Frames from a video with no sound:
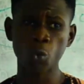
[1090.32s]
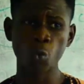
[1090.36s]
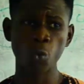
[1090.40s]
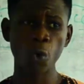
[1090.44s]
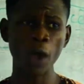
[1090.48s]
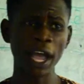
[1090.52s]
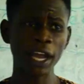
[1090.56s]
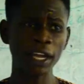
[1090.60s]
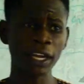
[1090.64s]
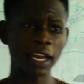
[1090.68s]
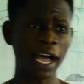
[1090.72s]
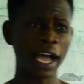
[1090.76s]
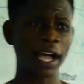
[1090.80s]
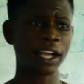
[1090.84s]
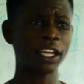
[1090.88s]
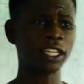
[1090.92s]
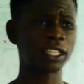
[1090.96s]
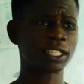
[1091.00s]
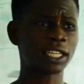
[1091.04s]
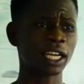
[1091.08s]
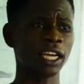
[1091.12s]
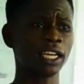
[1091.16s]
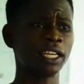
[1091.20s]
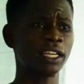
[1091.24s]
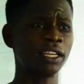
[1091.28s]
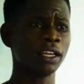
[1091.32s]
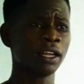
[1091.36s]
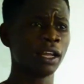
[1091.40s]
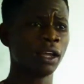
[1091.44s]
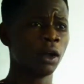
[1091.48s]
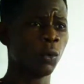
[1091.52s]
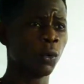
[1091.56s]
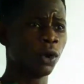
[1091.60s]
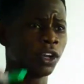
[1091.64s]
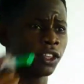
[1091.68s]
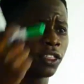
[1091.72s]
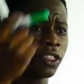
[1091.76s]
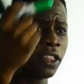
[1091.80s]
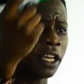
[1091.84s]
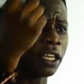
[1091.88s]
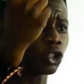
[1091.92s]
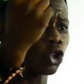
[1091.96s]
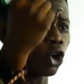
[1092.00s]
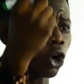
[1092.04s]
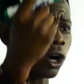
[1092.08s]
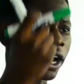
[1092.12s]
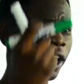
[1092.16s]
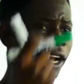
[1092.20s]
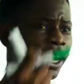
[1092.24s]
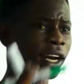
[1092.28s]
when are heated with the
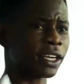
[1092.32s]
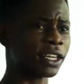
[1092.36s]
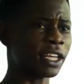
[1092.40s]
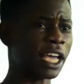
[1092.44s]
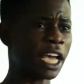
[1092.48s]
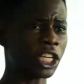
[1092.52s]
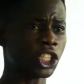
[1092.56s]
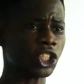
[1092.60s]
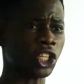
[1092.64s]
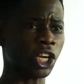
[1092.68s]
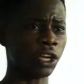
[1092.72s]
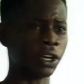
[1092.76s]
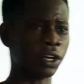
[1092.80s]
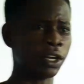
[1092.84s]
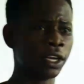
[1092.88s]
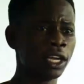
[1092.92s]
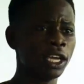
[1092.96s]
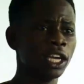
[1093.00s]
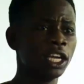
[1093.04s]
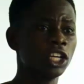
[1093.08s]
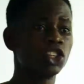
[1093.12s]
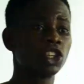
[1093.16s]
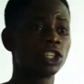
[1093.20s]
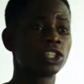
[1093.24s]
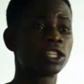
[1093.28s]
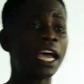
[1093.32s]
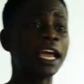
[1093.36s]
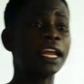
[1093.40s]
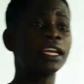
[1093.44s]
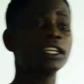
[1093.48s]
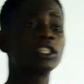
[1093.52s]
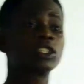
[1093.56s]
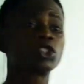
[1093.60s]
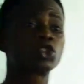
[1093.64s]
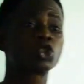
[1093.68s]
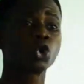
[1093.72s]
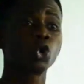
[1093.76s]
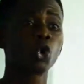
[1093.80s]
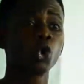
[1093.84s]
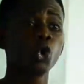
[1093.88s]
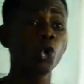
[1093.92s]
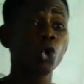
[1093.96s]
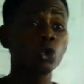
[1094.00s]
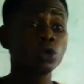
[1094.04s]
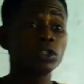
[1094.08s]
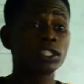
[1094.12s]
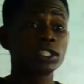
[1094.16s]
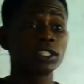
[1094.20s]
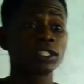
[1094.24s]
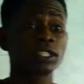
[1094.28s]
solar radiation, it tends to
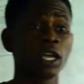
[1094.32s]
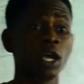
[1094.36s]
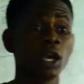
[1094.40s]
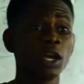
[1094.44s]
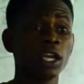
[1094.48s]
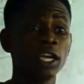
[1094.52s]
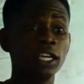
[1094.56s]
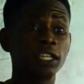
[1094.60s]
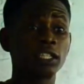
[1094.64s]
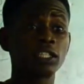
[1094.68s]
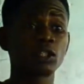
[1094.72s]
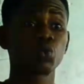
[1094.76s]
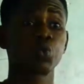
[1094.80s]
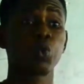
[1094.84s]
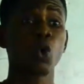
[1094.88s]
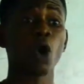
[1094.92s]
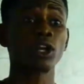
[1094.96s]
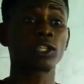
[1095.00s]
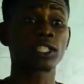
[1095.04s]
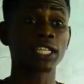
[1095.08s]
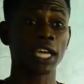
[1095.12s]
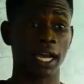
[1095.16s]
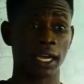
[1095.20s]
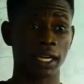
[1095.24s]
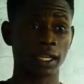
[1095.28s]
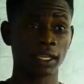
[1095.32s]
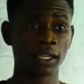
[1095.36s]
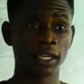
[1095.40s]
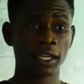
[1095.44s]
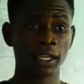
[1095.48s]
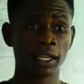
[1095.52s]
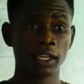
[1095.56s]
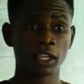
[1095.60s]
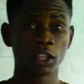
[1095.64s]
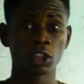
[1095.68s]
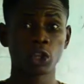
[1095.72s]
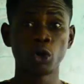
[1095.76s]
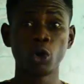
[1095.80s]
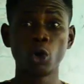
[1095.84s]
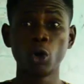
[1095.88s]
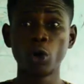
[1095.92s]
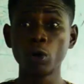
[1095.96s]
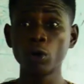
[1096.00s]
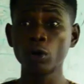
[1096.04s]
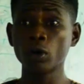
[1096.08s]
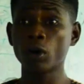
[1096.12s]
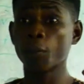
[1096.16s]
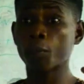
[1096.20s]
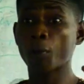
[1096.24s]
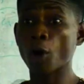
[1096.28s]
lose its water through
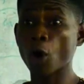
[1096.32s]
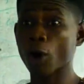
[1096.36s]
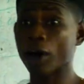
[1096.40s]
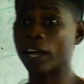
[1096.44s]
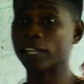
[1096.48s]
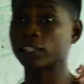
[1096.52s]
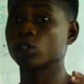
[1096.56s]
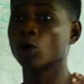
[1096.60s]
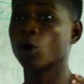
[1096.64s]
pores